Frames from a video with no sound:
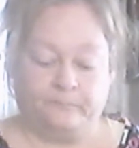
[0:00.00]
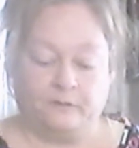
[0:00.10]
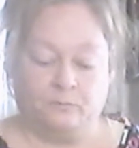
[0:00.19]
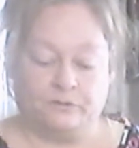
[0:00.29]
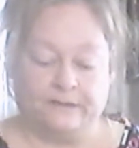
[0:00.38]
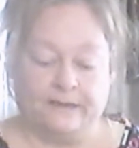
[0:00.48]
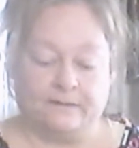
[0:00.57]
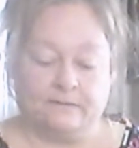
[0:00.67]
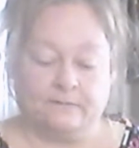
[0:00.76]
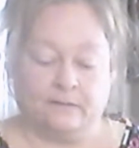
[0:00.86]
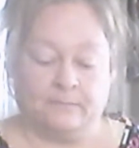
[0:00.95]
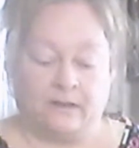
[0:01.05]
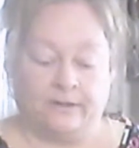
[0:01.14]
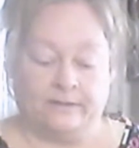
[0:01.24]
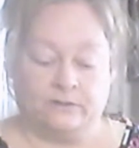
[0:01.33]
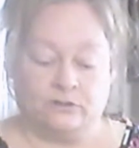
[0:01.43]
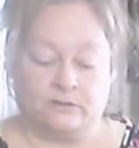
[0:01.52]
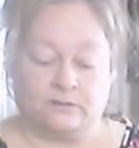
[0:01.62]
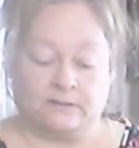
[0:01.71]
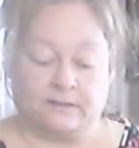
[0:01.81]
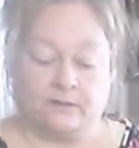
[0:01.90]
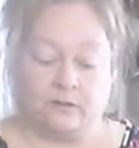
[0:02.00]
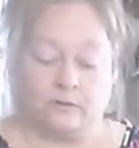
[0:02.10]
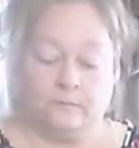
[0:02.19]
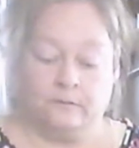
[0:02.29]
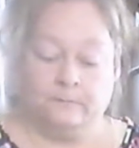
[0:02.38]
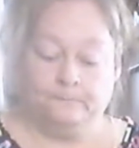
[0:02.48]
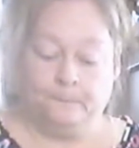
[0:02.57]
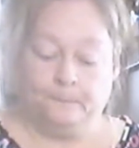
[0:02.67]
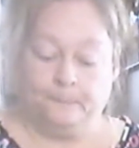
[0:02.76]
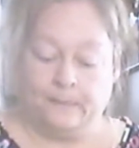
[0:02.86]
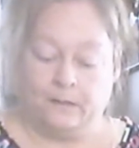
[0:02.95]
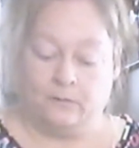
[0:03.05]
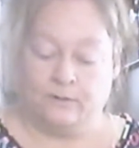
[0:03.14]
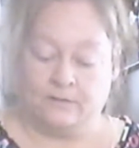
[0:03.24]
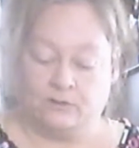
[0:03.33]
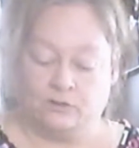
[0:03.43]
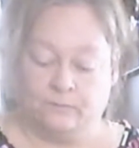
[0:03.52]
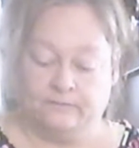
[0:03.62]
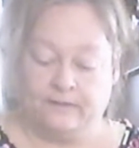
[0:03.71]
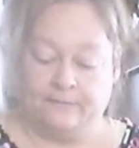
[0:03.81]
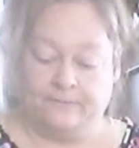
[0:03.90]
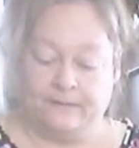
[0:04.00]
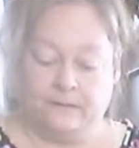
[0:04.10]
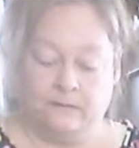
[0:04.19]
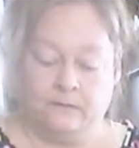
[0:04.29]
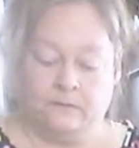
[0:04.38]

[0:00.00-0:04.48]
where's it at? I'll get it in just a second here. Okay, so we've got the